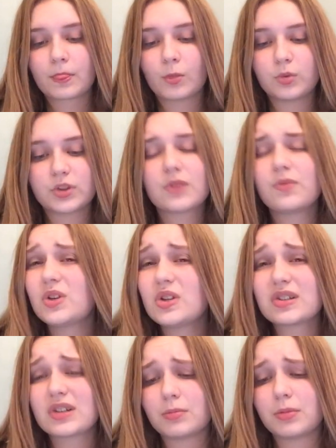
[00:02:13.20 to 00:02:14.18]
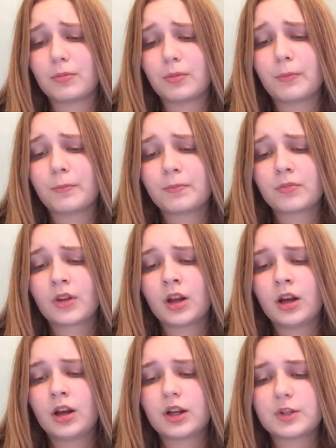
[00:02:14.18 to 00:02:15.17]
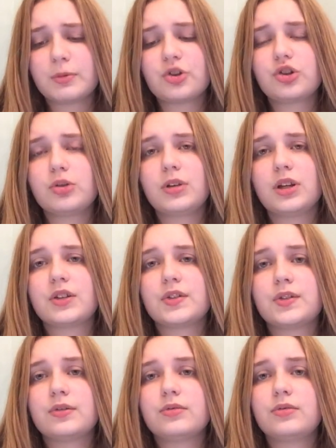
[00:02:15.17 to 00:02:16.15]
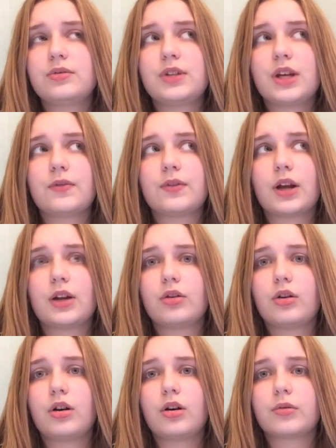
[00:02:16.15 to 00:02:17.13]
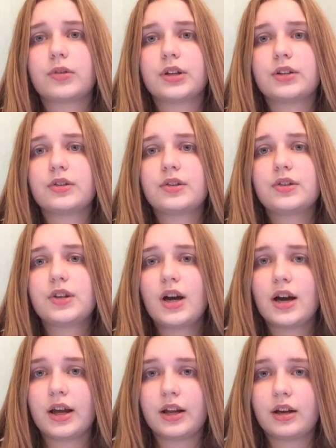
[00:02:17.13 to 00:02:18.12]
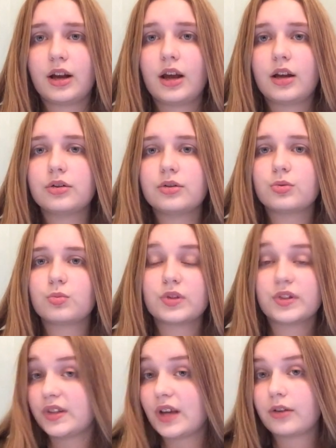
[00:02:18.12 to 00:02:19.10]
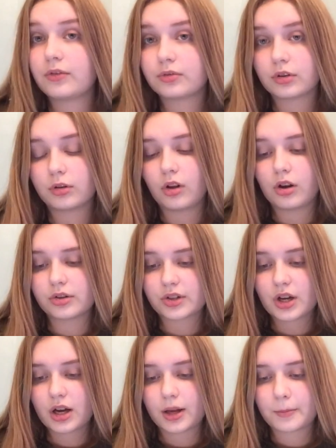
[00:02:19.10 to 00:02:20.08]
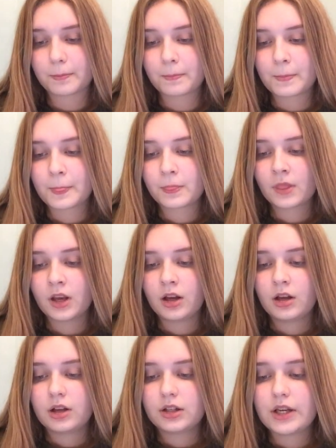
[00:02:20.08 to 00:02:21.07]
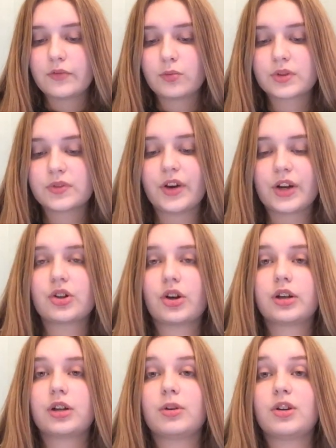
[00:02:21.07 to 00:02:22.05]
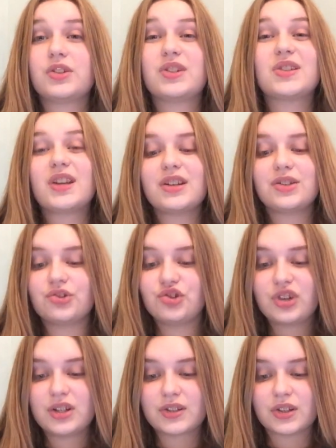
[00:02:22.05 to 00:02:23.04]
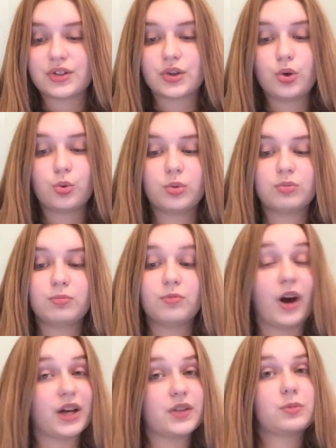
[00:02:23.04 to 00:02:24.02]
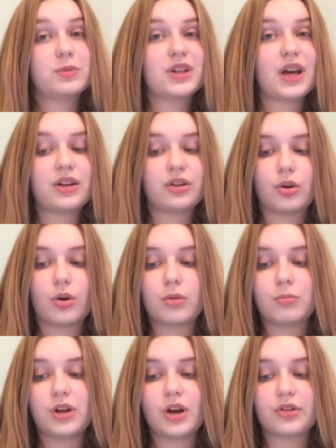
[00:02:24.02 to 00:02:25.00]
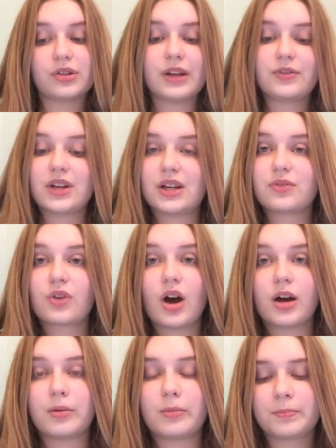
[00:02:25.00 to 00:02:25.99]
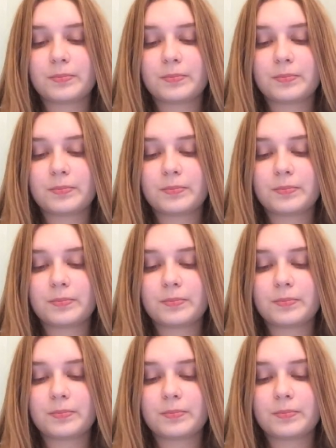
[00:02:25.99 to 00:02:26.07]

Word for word: It was confusing to the people, especially because David had already died and was dead for a long time. David was in fact talking about his descendant, Jesus, who would rise from the dead and go to be on the left hand of God.